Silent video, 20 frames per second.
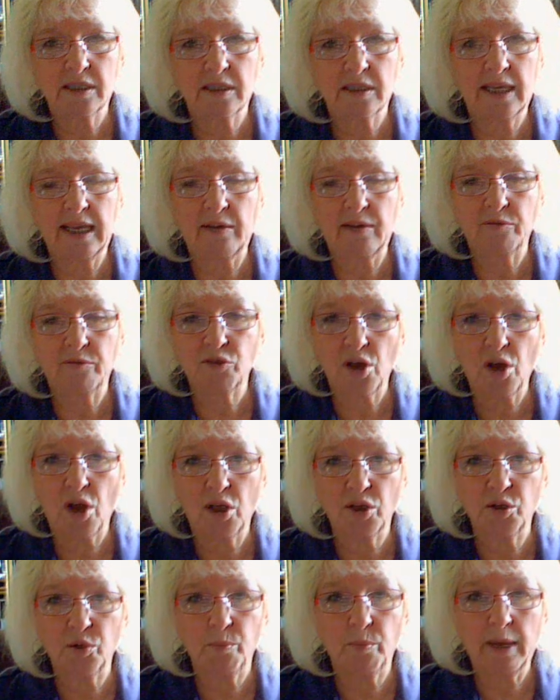they have to
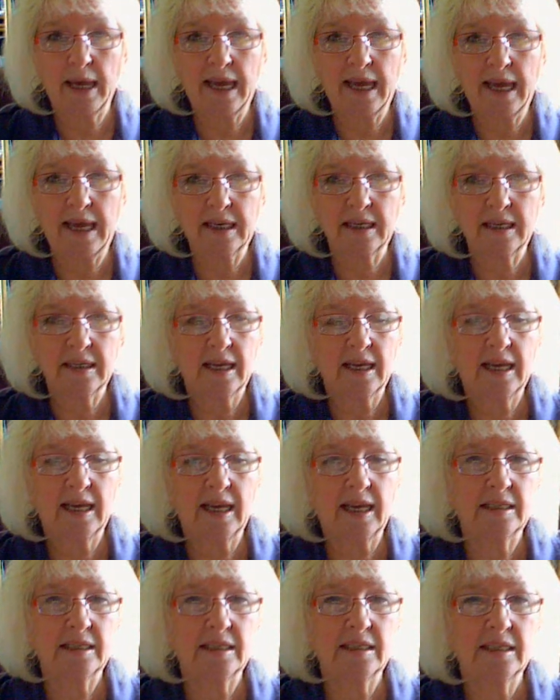call you back,
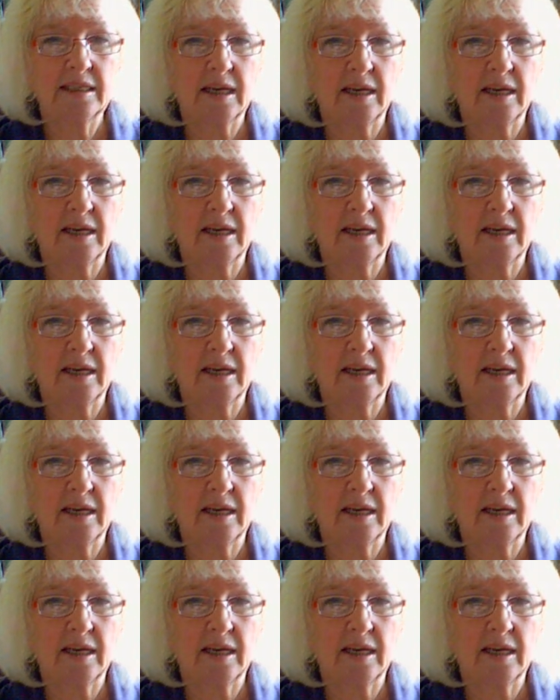and